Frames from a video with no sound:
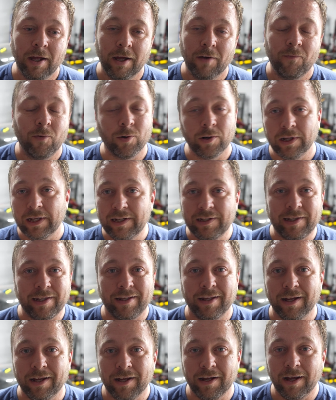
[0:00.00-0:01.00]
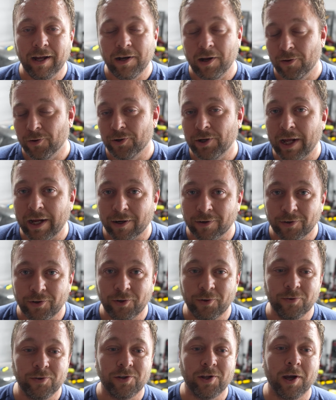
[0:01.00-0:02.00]
for at least another day or
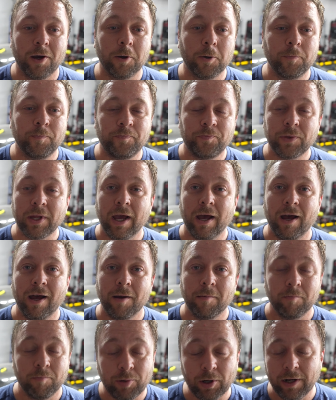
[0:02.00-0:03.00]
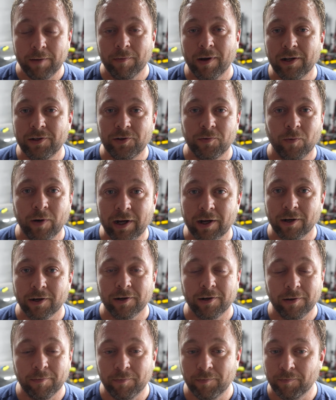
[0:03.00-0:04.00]
two. So pretty much
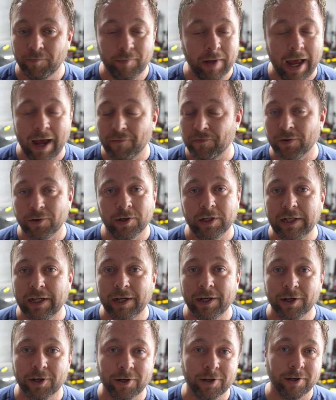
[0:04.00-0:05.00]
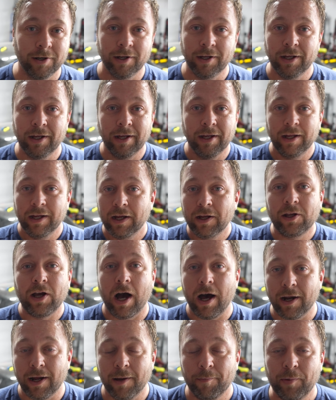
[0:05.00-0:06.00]
we're, after a year,
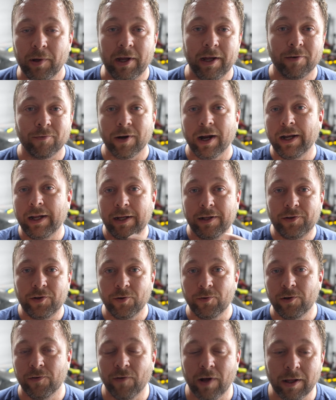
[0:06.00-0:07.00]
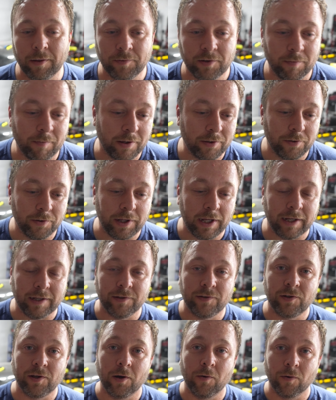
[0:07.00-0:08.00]
caught up and ready to develop some other
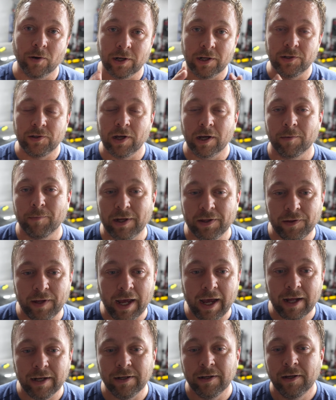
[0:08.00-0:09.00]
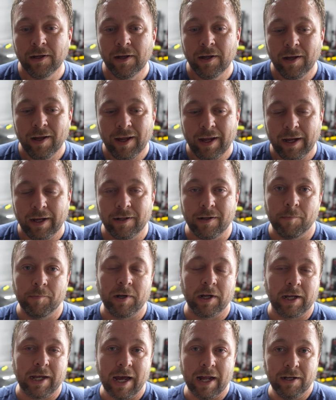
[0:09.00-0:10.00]
things. So we're going to talk about that, and I'm
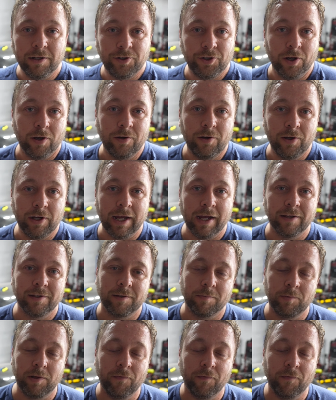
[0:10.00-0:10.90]
going to kind of show you guys some